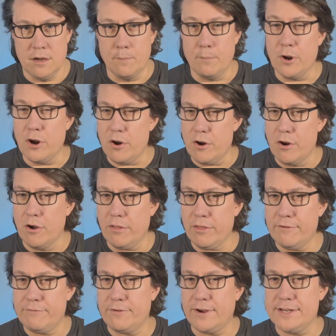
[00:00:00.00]
but not
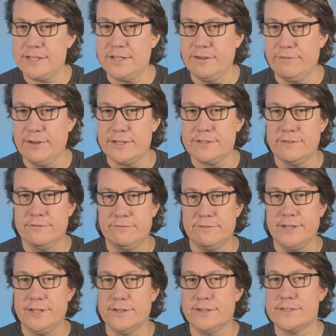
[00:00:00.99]
the feisty vixen
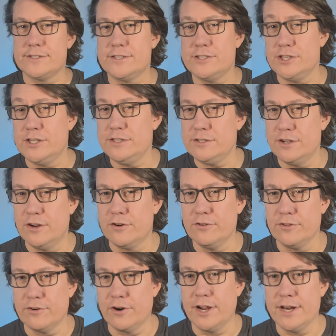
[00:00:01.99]
Venus. She's got
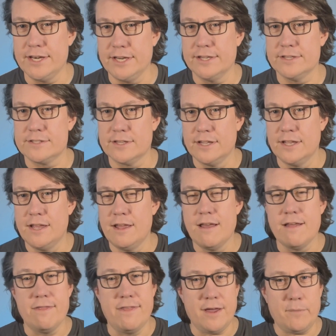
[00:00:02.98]
other ideas.
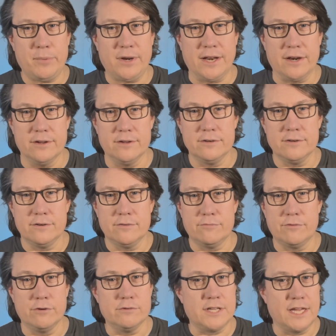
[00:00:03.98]
That planet
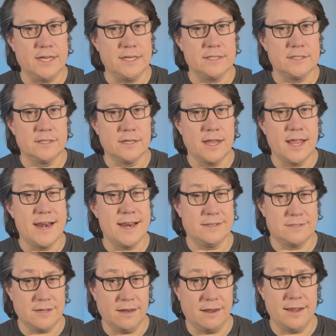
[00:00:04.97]
rotates in
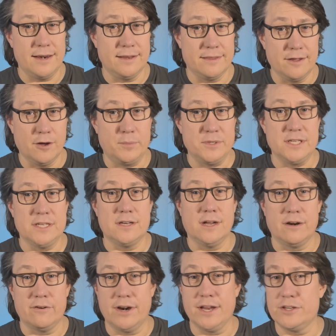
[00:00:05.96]
entirely the opposite
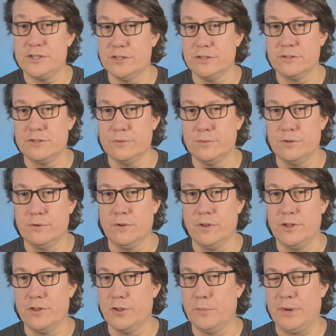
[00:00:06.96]
direction to all
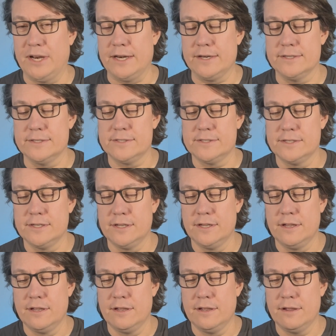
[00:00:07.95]
the other planets.
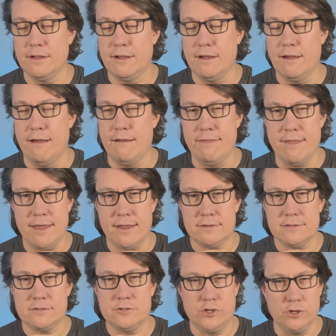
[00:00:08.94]
And
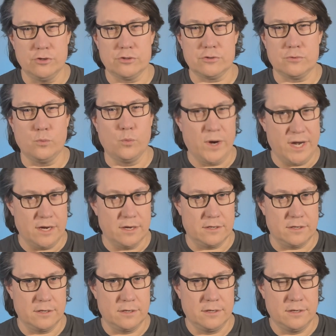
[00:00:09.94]
that's just
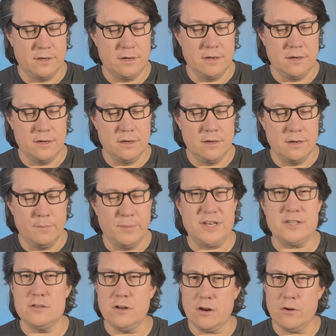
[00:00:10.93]
weird. But
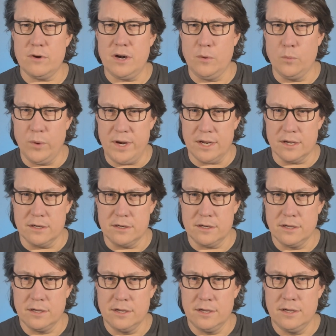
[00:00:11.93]
it's not only weird,
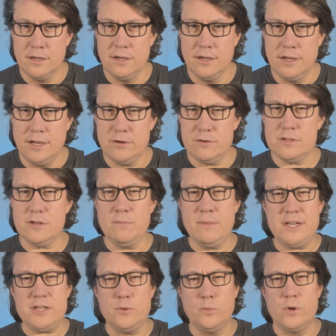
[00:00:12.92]
it also
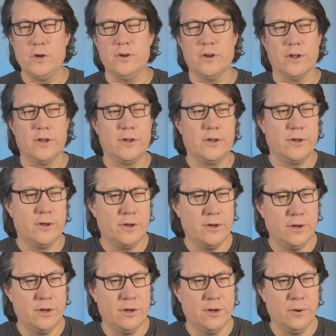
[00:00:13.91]
makes you wonder,
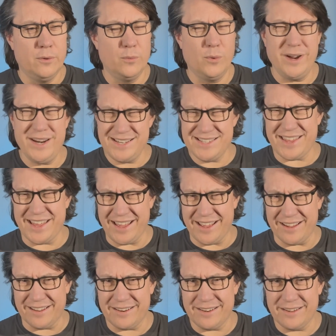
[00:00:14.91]
why is that?